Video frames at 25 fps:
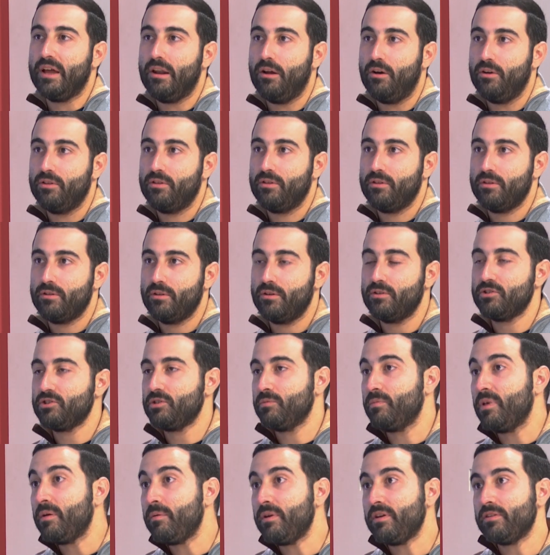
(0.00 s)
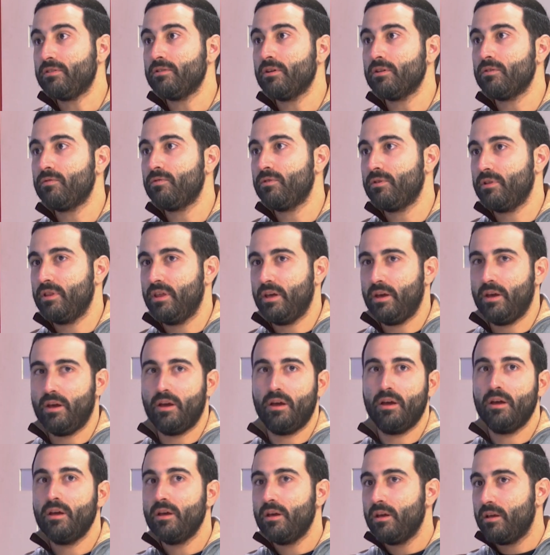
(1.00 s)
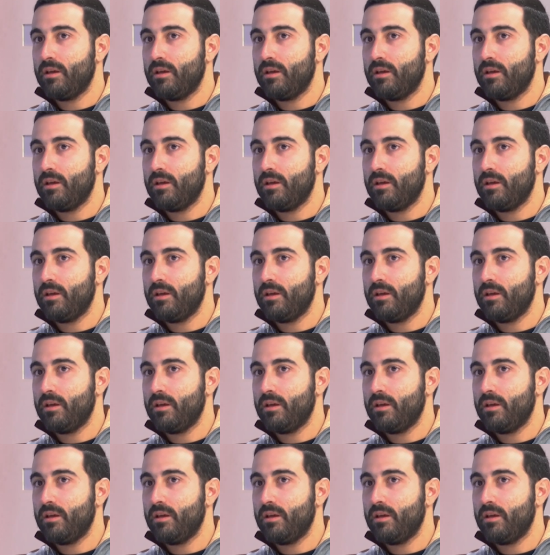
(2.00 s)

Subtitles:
a lot. No? So maybe it's not for the